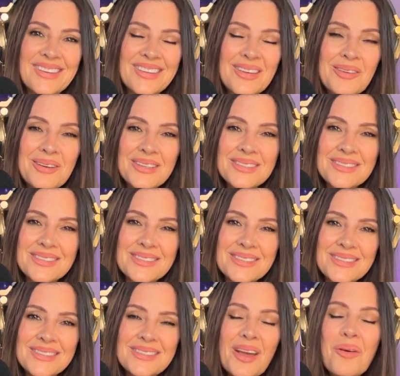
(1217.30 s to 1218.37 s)
You are
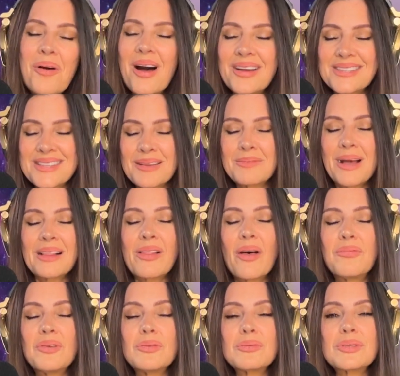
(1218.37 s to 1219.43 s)
so awesome. I
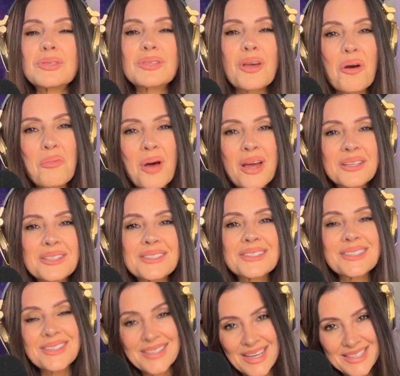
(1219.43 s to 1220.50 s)
love you so much.
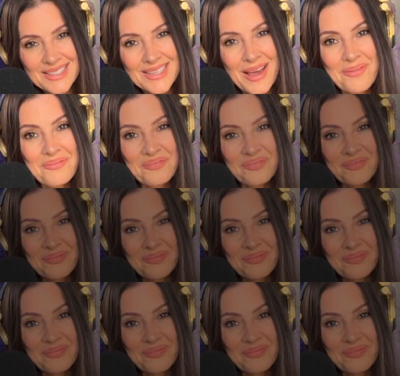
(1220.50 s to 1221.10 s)
Till next time.